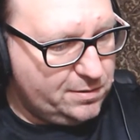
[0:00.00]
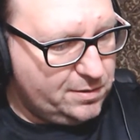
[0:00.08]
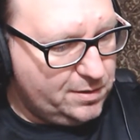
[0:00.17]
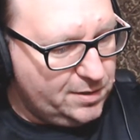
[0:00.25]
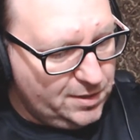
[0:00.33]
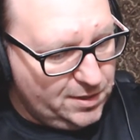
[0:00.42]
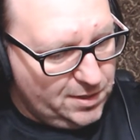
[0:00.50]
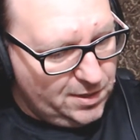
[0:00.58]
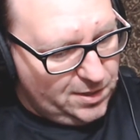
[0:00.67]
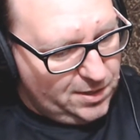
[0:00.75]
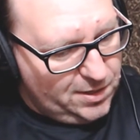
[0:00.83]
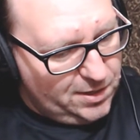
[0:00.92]

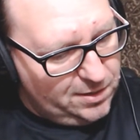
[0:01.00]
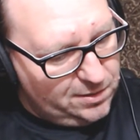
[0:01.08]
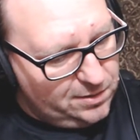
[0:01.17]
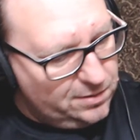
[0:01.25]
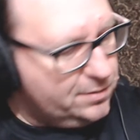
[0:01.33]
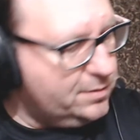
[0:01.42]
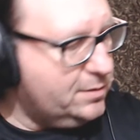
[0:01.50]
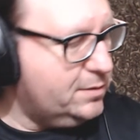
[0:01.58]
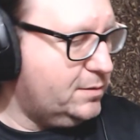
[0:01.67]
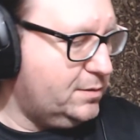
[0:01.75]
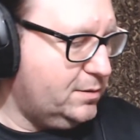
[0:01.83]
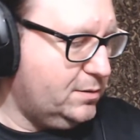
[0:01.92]

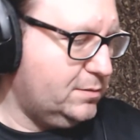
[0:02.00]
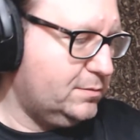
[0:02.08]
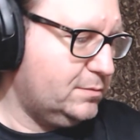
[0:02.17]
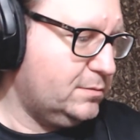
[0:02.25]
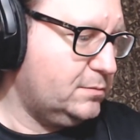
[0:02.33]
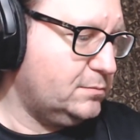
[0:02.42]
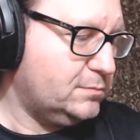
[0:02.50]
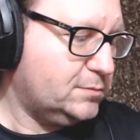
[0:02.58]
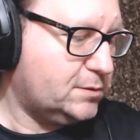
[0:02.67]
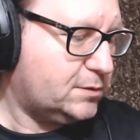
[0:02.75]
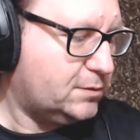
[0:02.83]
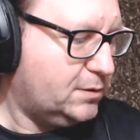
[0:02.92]

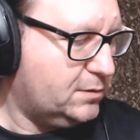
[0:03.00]
Nobody speaks.